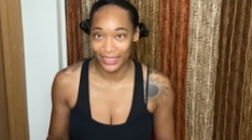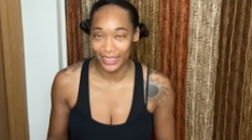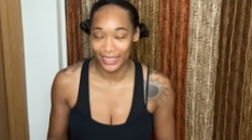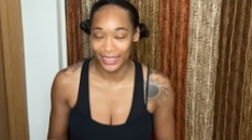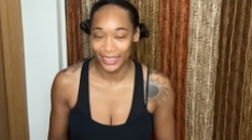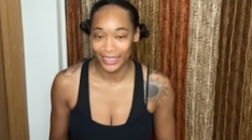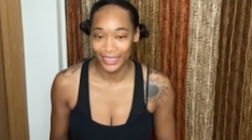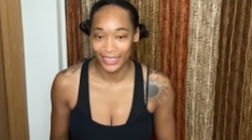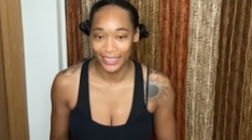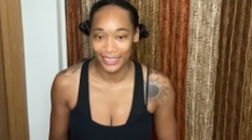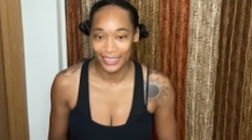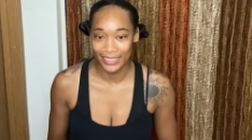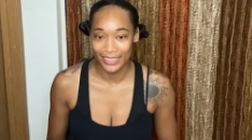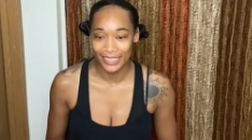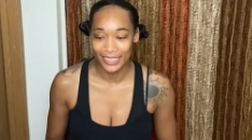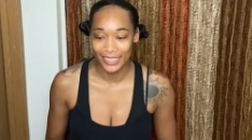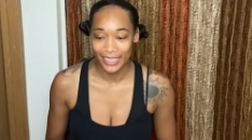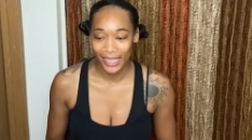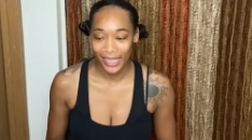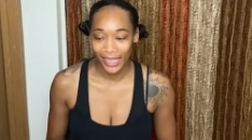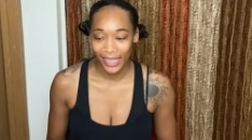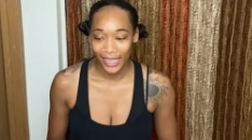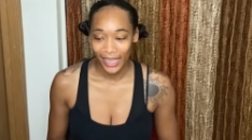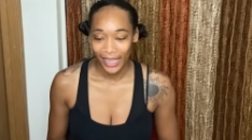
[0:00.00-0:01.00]
and
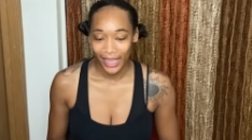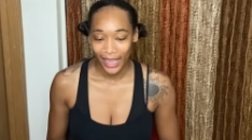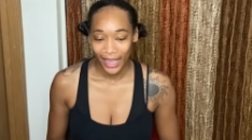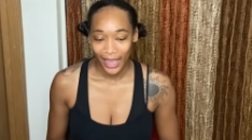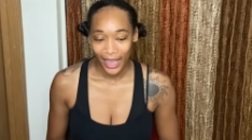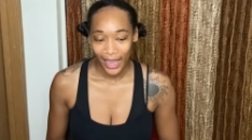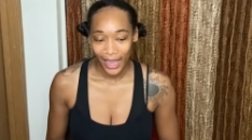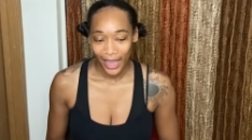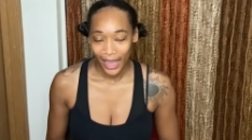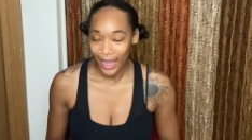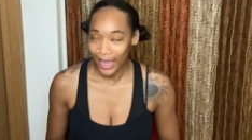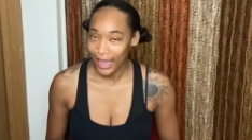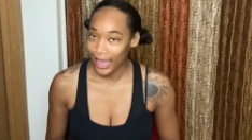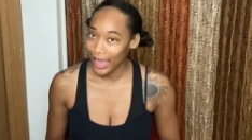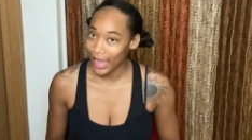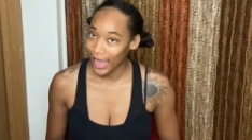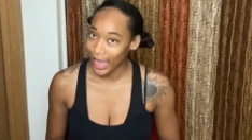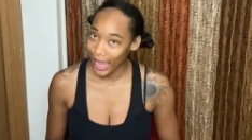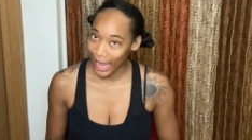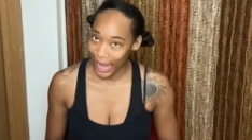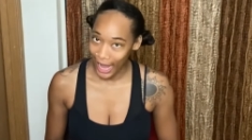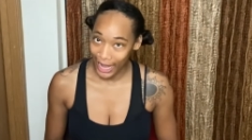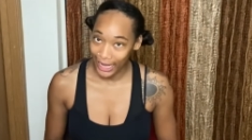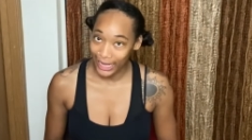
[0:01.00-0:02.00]

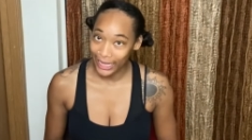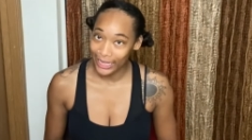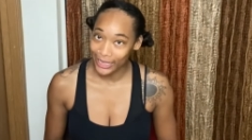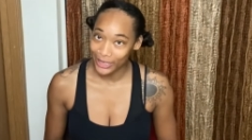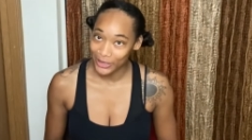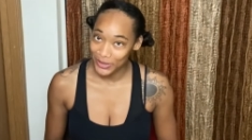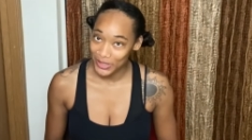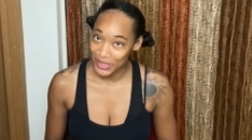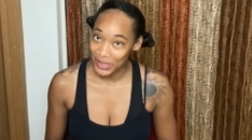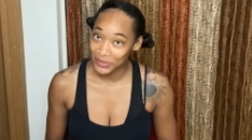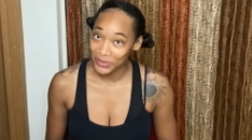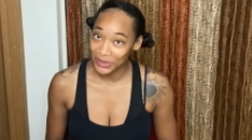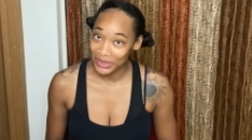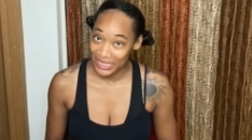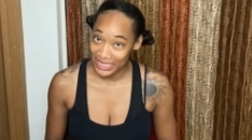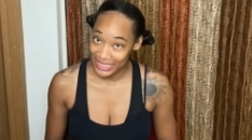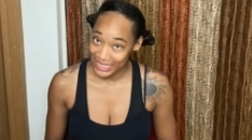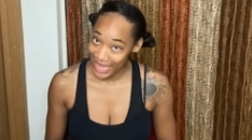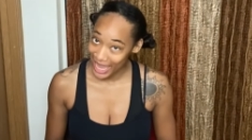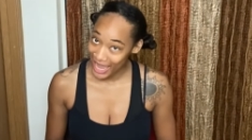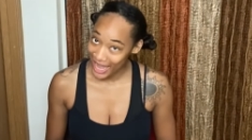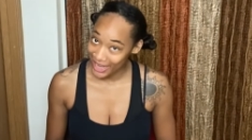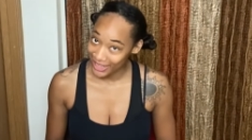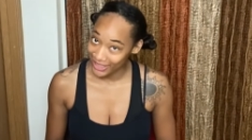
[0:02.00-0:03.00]
I need to do something with this
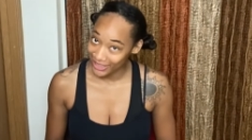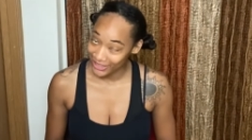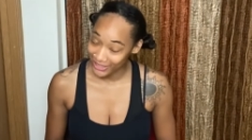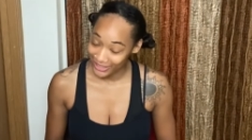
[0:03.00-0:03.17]
hair.